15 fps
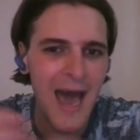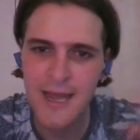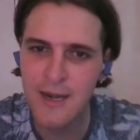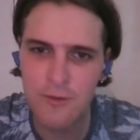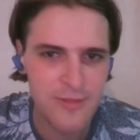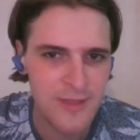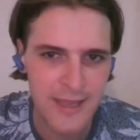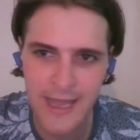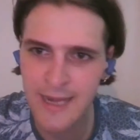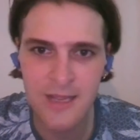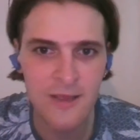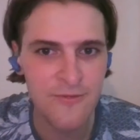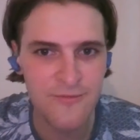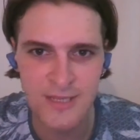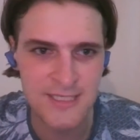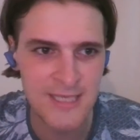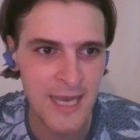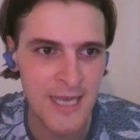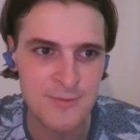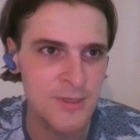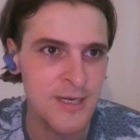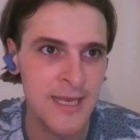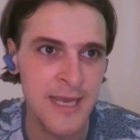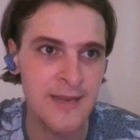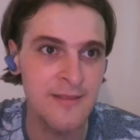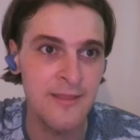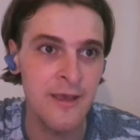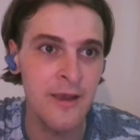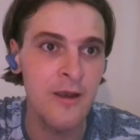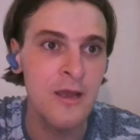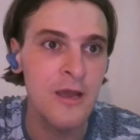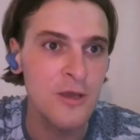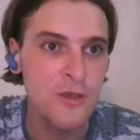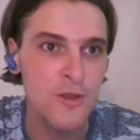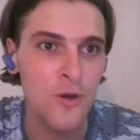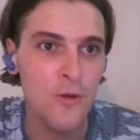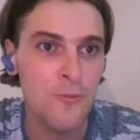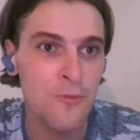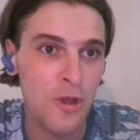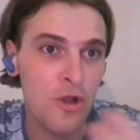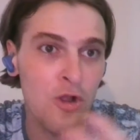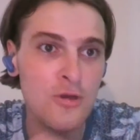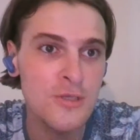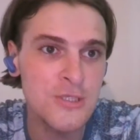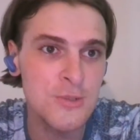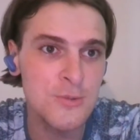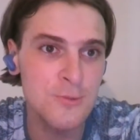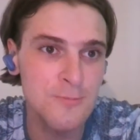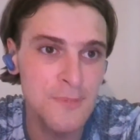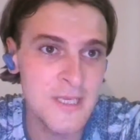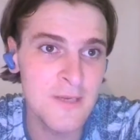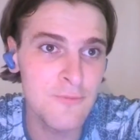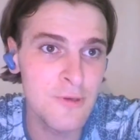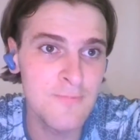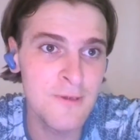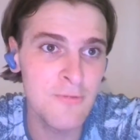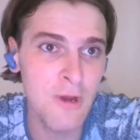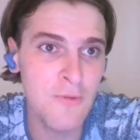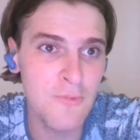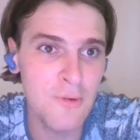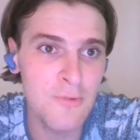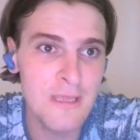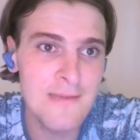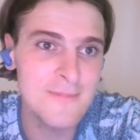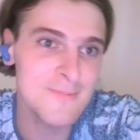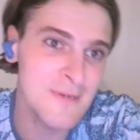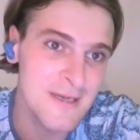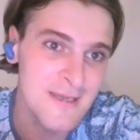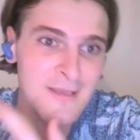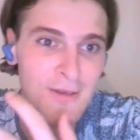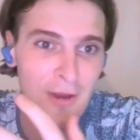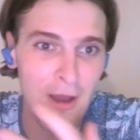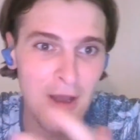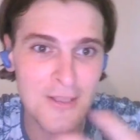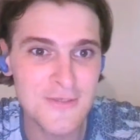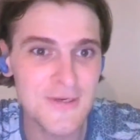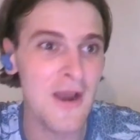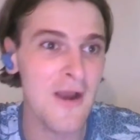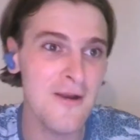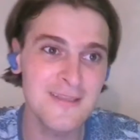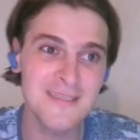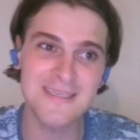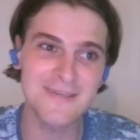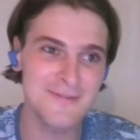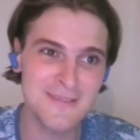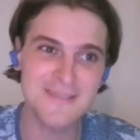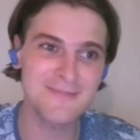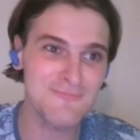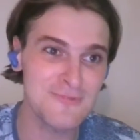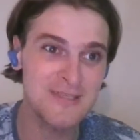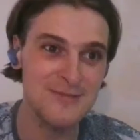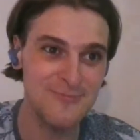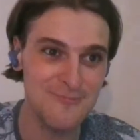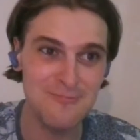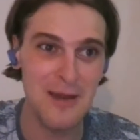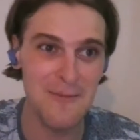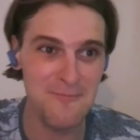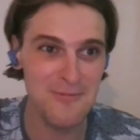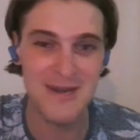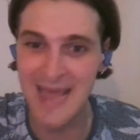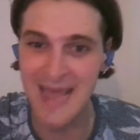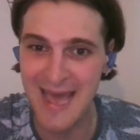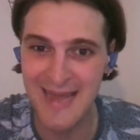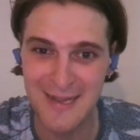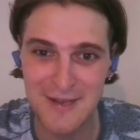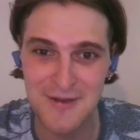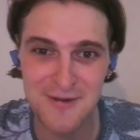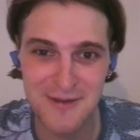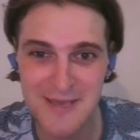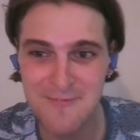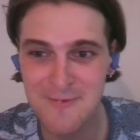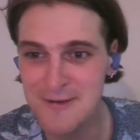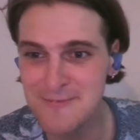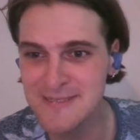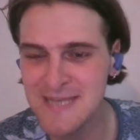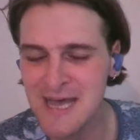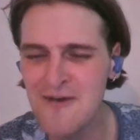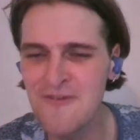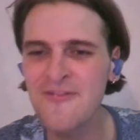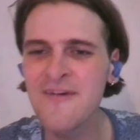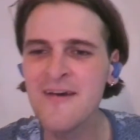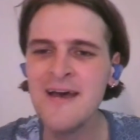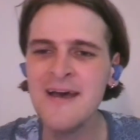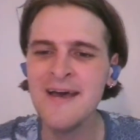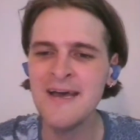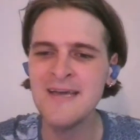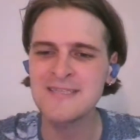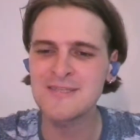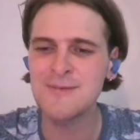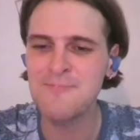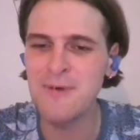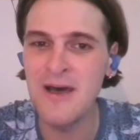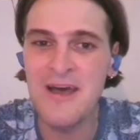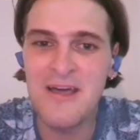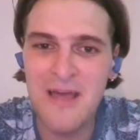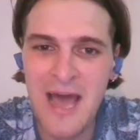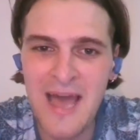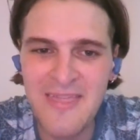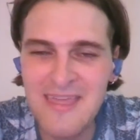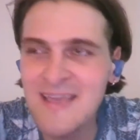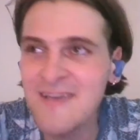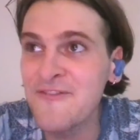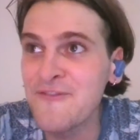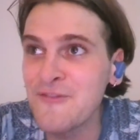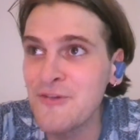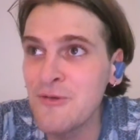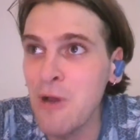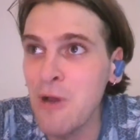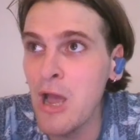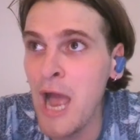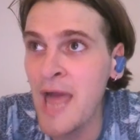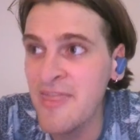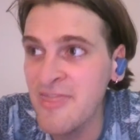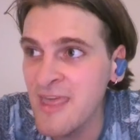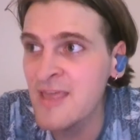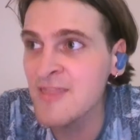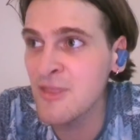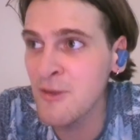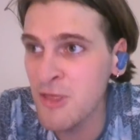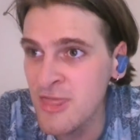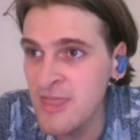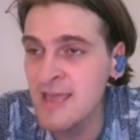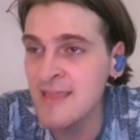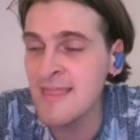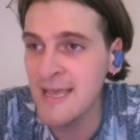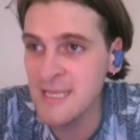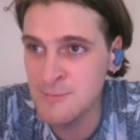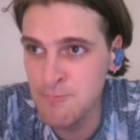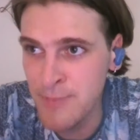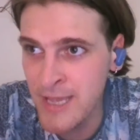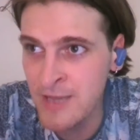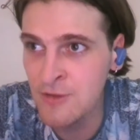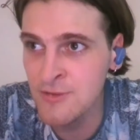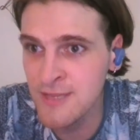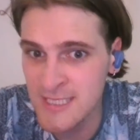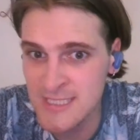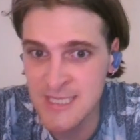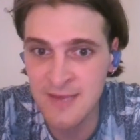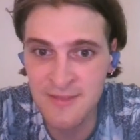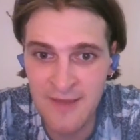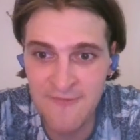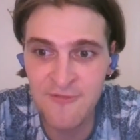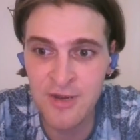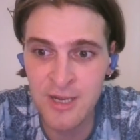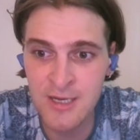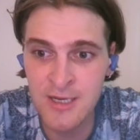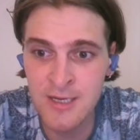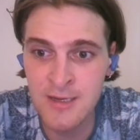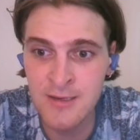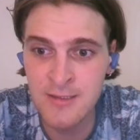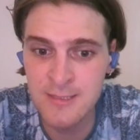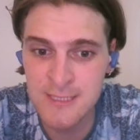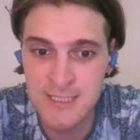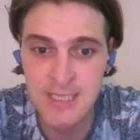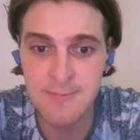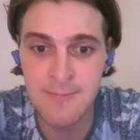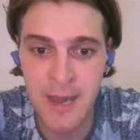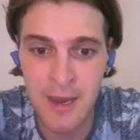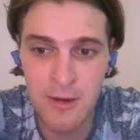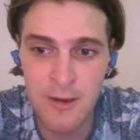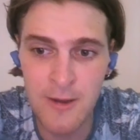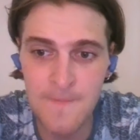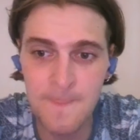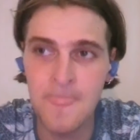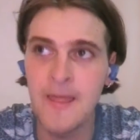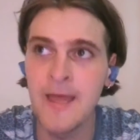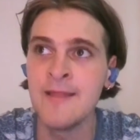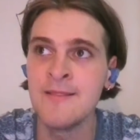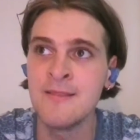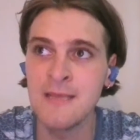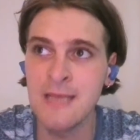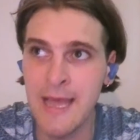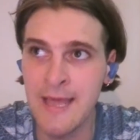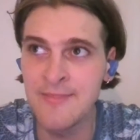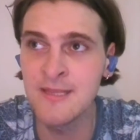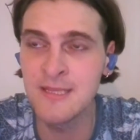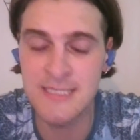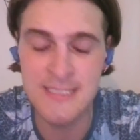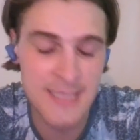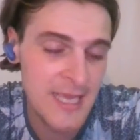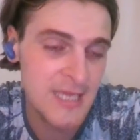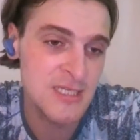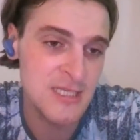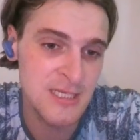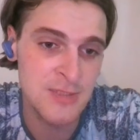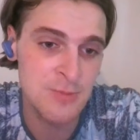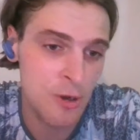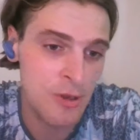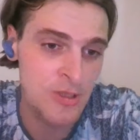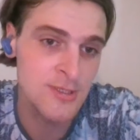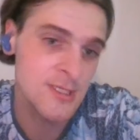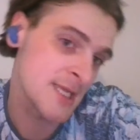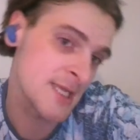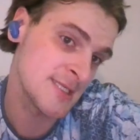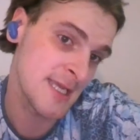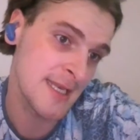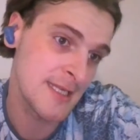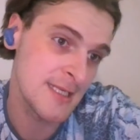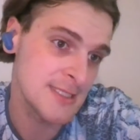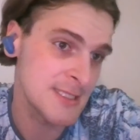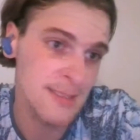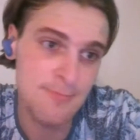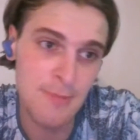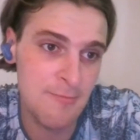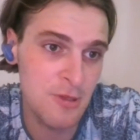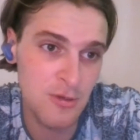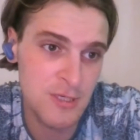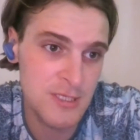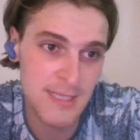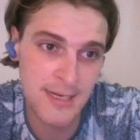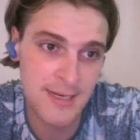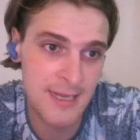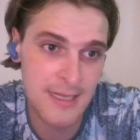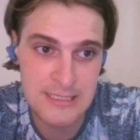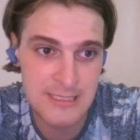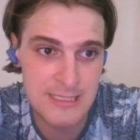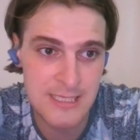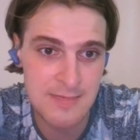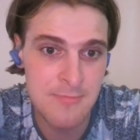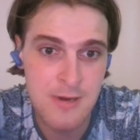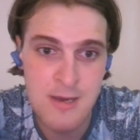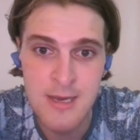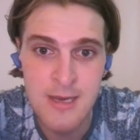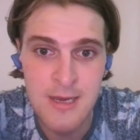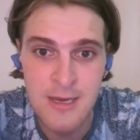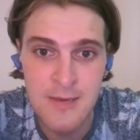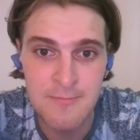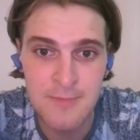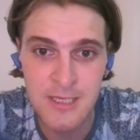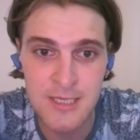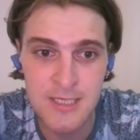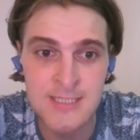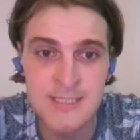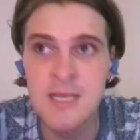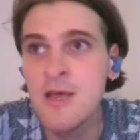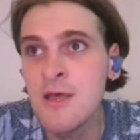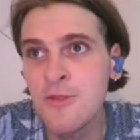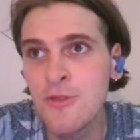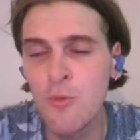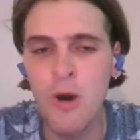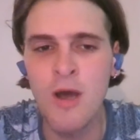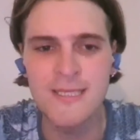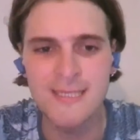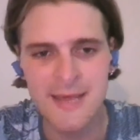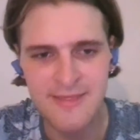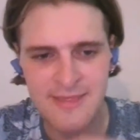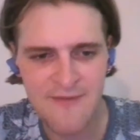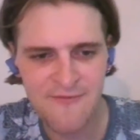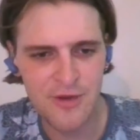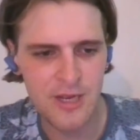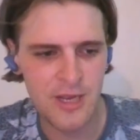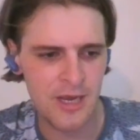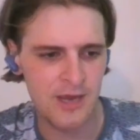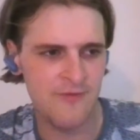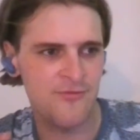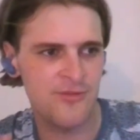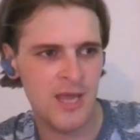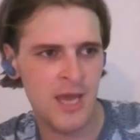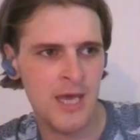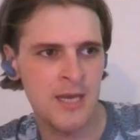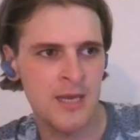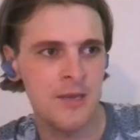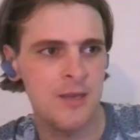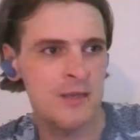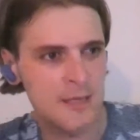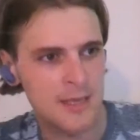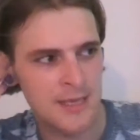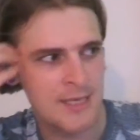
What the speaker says: I don't think any of these guys would get in there. The closest would be Ronwen Williams, but Andre Aronson was a pretty handy goalkeeper himself. So, but I think the thing that has bailed this South Africa team out and this nation is what you said, Zain, is this Mamelodi Sundowns team. Because what South Africa have done